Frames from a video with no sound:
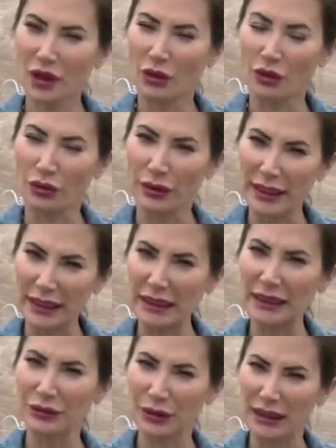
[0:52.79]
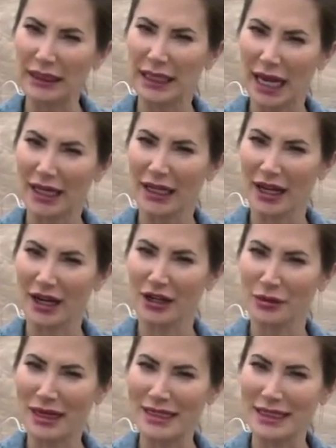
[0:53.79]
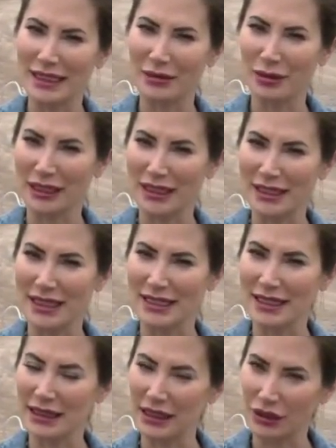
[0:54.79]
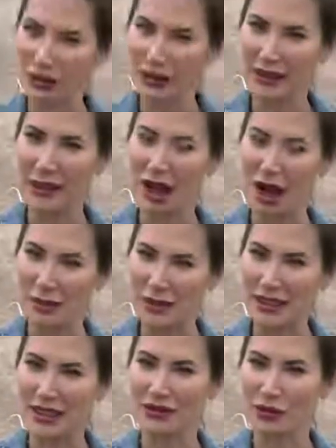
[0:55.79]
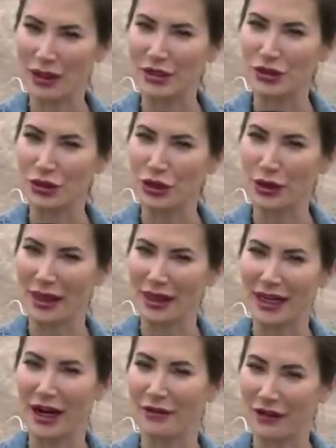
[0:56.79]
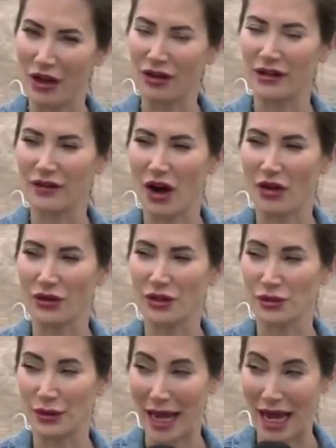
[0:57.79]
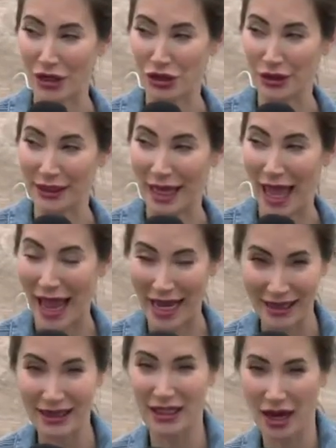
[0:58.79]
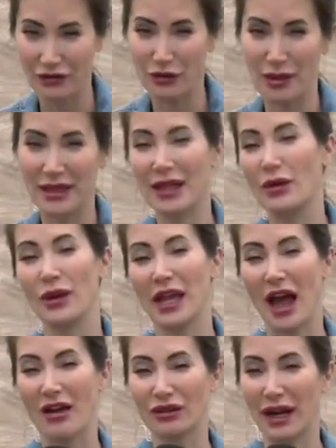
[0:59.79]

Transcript: really, really kind of got under my skin, because that's literally the opposite of what's true. I think our founding fathers would actually hate the government that we have